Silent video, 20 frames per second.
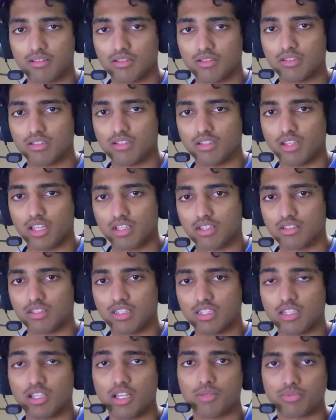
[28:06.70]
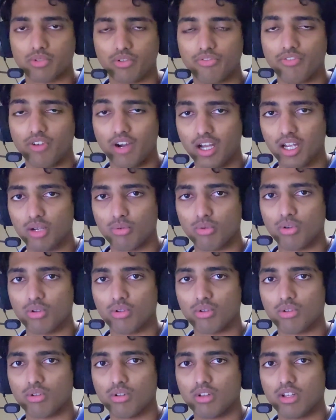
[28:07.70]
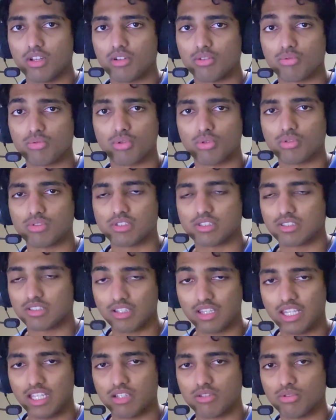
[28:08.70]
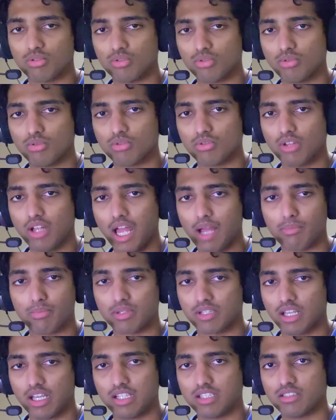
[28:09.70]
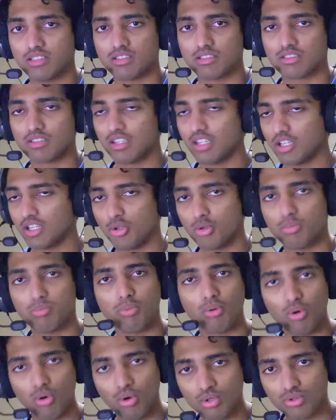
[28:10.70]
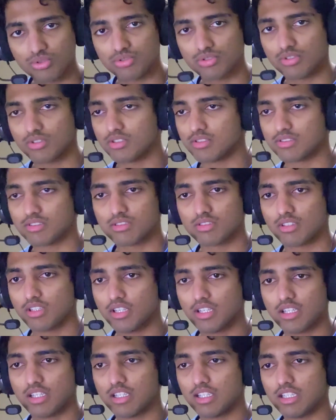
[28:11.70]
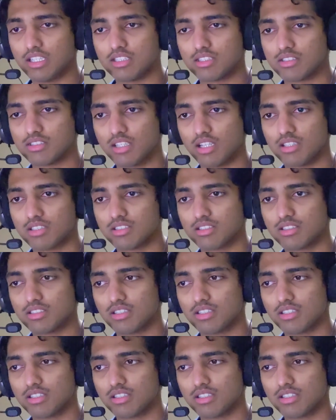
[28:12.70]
like in terms of firewall rules, it's legal applications, legal ports. It's just